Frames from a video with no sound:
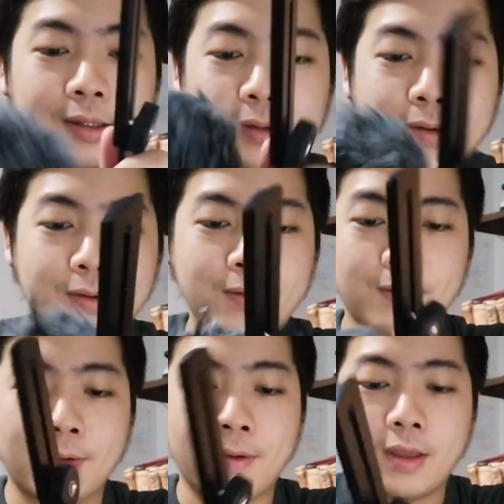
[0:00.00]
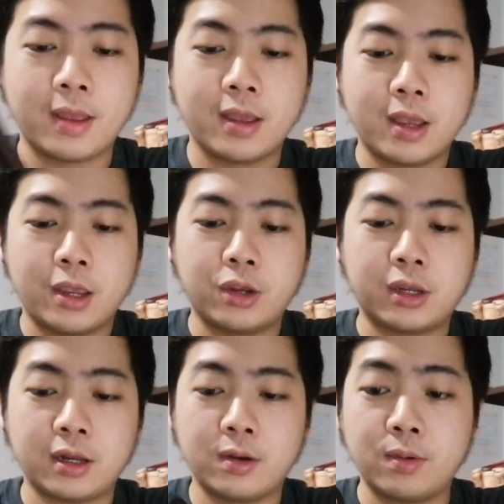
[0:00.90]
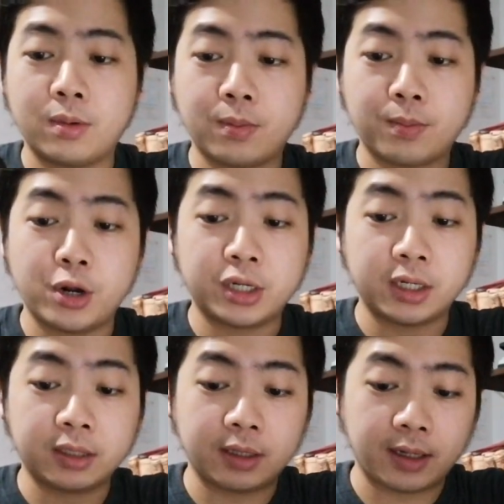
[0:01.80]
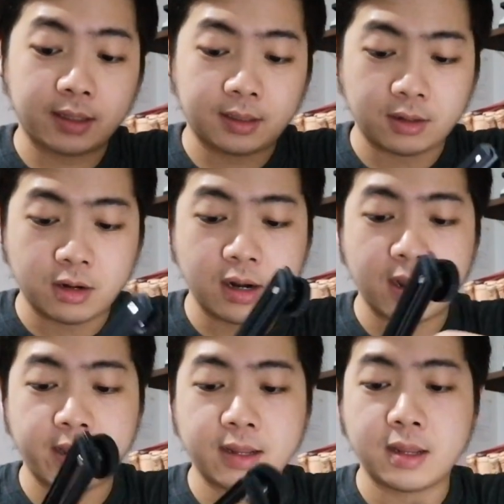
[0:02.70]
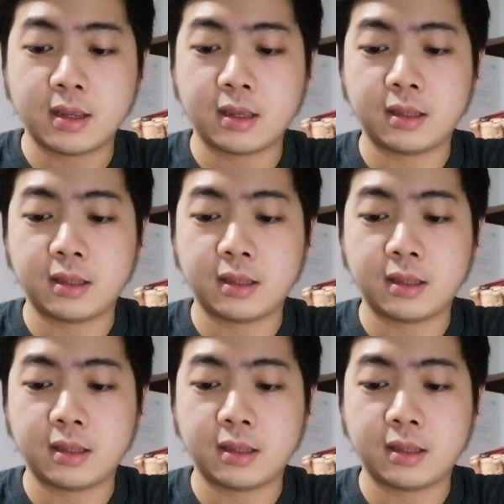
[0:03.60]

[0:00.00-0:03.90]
So you can purchase this online.